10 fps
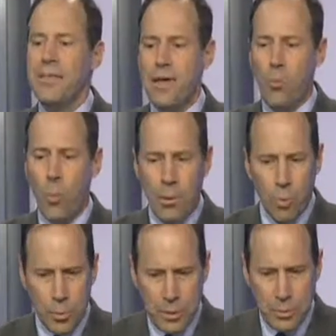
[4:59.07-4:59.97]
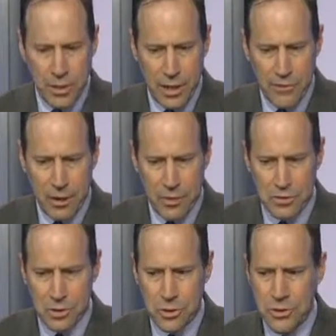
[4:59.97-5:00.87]
They want more people to have health
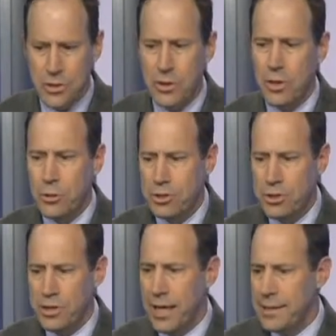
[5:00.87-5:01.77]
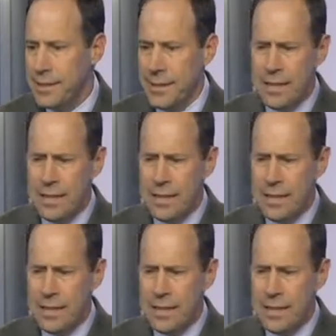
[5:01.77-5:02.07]
insurance. And the notion that